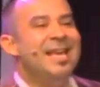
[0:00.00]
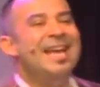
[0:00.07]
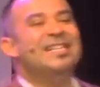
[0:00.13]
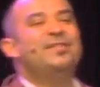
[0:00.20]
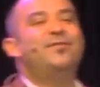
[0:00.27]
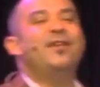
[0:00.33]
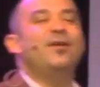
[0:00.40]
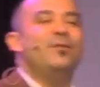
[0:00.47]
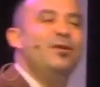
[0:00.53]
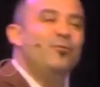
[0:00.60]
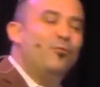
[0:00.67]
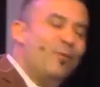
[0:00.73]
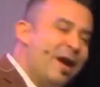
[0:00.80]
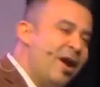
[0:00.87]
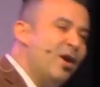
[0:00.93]
It's very
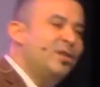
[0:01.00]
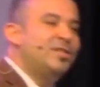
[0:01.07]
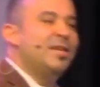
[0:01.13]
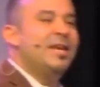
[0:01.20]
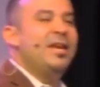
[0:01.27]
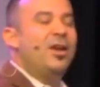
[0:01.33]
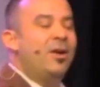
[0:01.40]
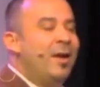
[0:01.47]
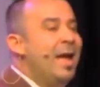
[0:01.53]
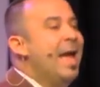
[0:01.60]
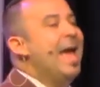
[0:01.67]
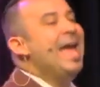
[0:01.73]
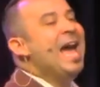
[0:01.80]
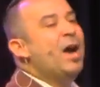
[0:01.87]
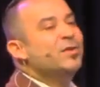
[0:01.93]
rare to hear,
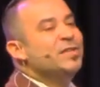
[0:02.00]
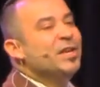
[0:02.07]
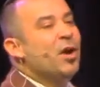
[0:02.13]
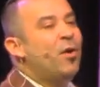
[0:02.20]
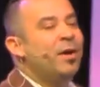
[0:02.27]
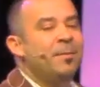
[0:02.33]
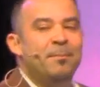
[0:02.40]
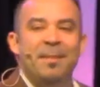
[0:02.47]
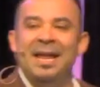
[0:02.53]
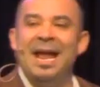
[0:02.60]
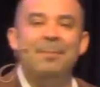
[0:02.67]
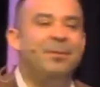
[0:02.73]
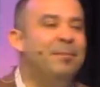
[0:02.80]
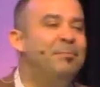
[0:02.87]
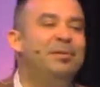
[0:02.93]
"Hey, how's it going?" Man,
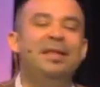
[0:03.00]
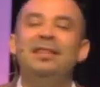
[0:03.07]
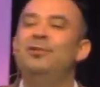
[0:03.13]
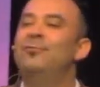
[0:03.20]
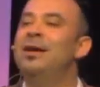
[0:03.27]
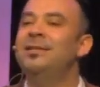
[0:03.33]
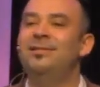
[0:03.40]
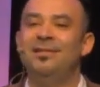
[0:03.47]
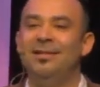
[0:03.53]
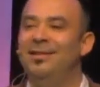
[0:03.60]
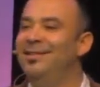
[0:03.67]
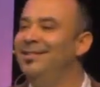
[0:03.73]
I'm completely rested.